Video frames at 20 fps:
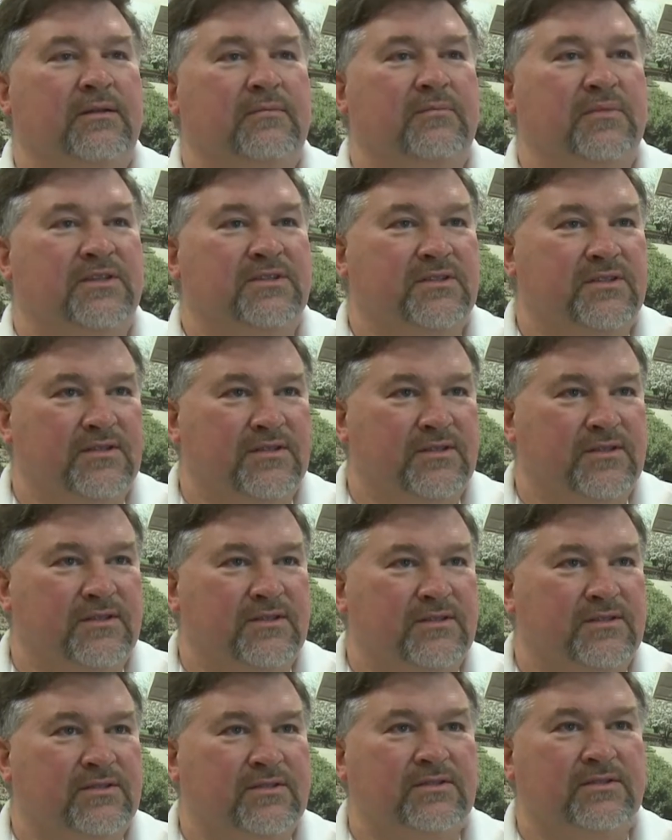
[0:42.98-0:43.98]

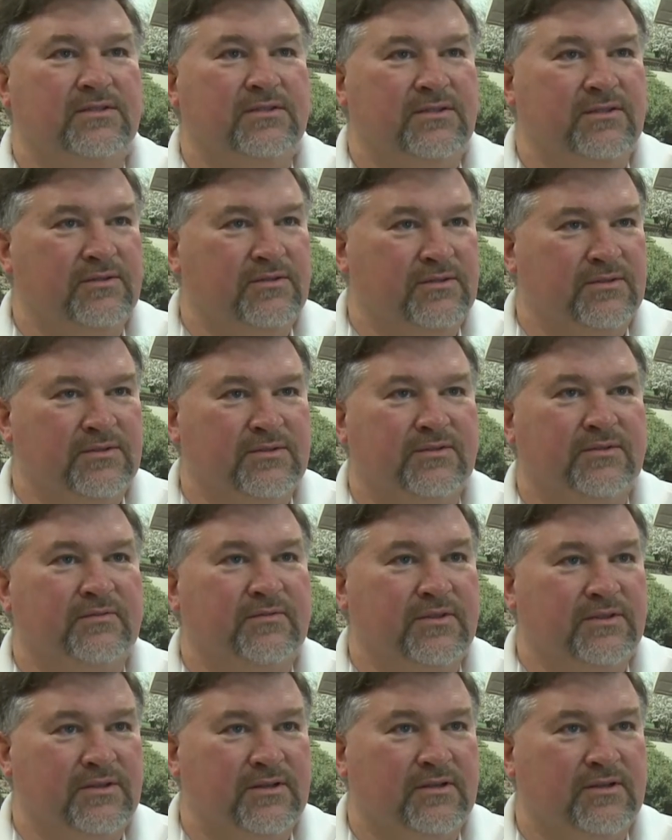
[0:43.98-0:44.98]
businesses, students, or
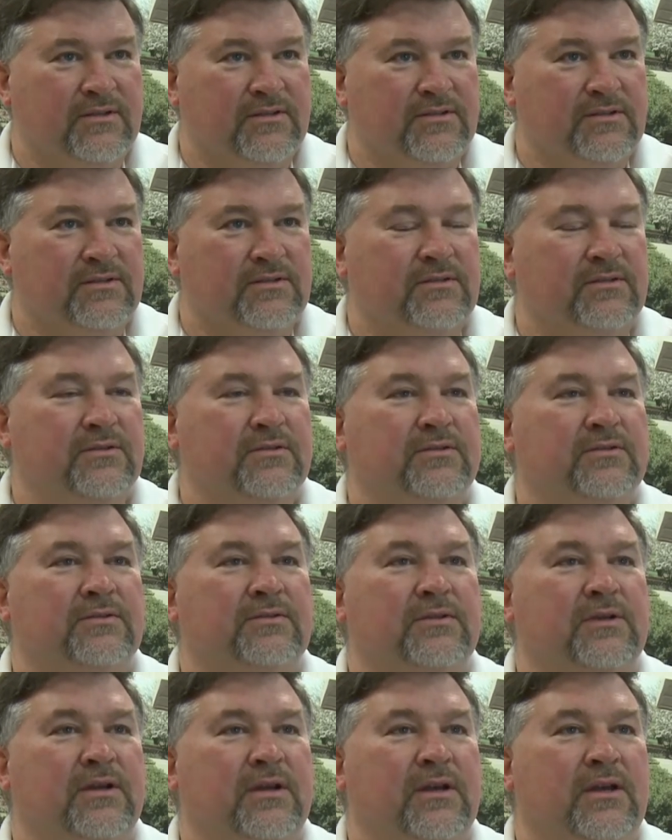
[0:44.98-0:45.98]
visitors
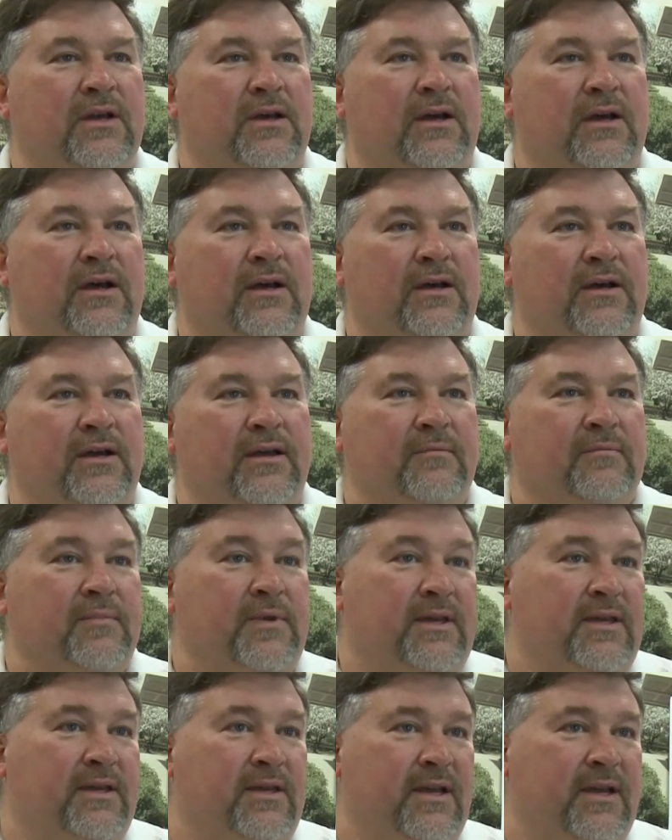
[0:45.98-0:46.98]
to uh,
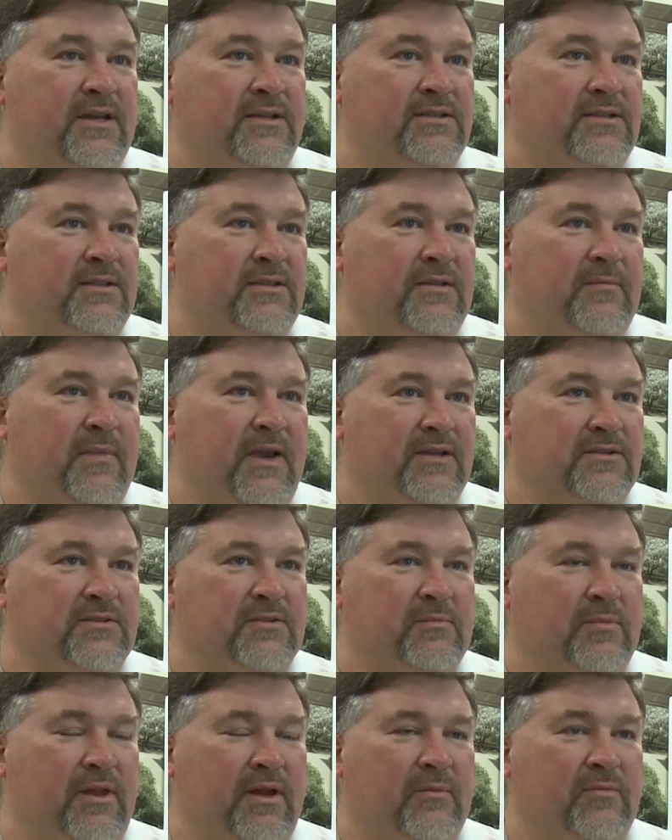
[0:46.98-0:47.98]
be engaged in the
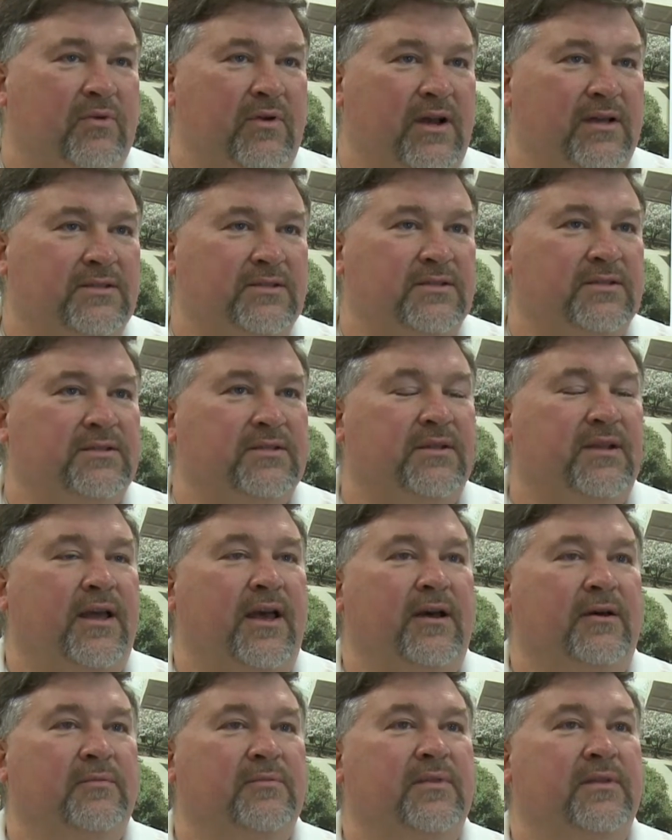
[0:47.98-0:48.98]
master plan process and
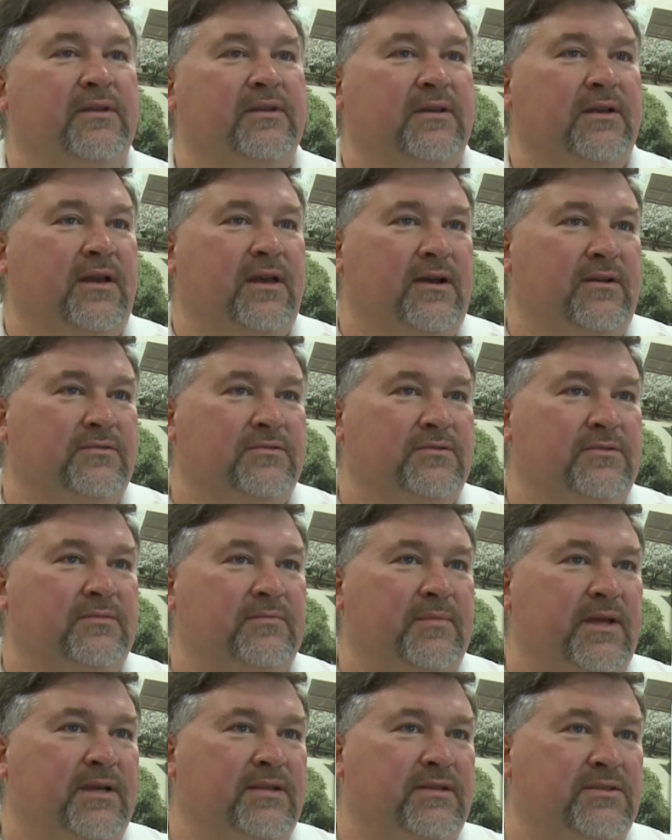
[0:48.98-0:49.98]
help the council
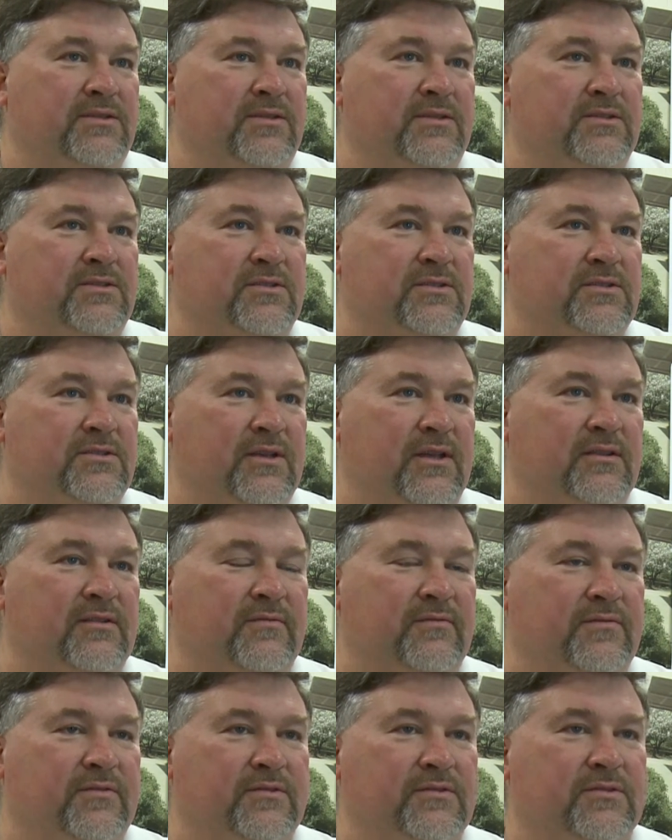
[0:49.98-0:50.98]
make decisions on
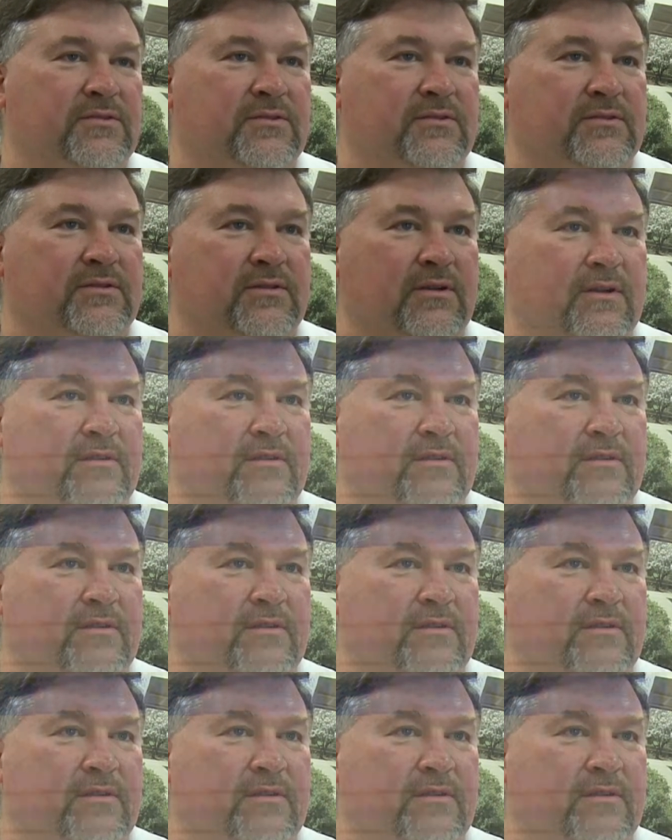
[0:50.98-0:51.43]
the future